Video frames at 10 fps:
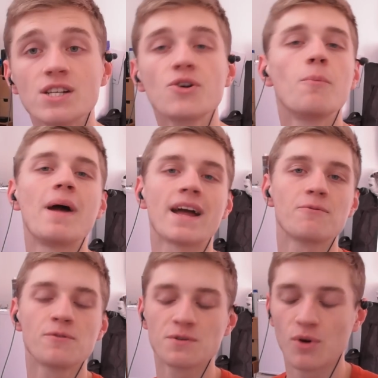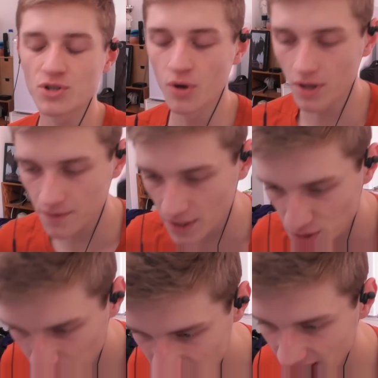So I'm back with some more Tour de
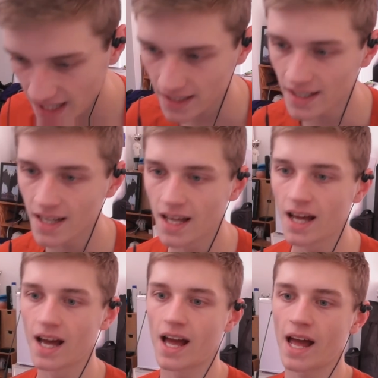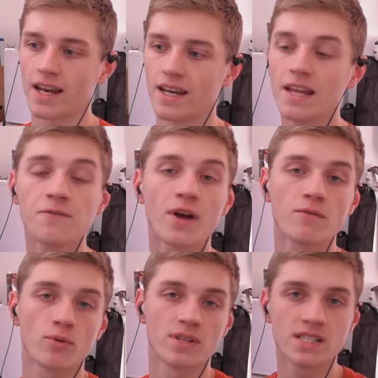France once again. And if you have
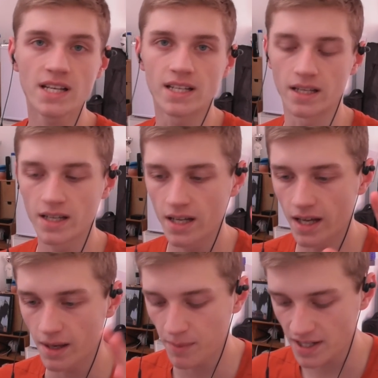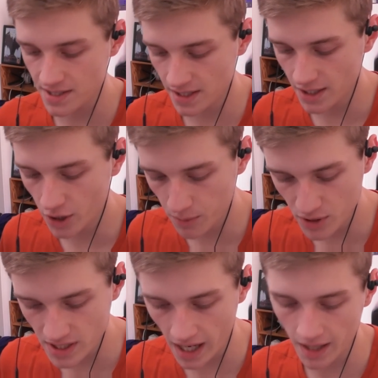not already seen it, basically in
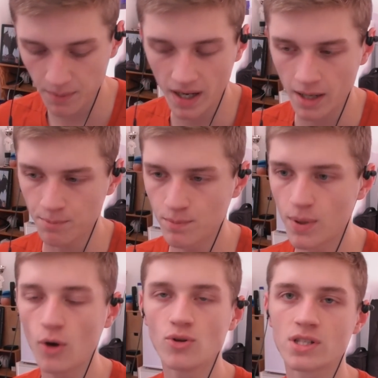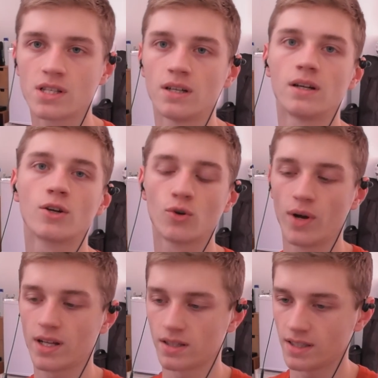community tab, I posted
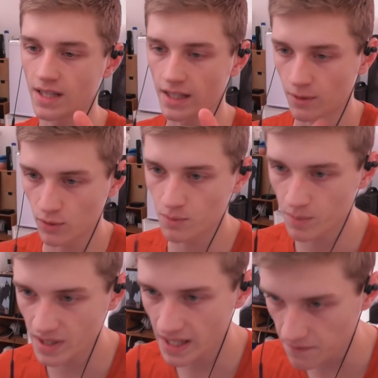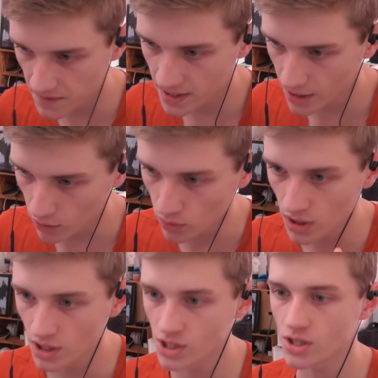quickly that there wouldn't be a video
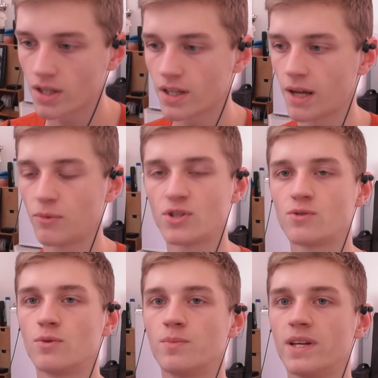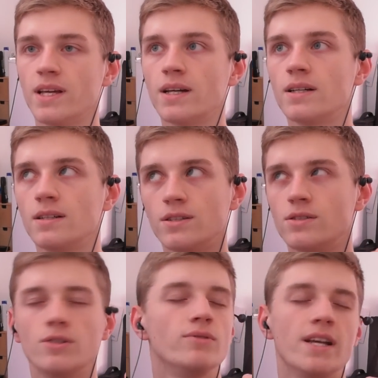Sunday, which would be two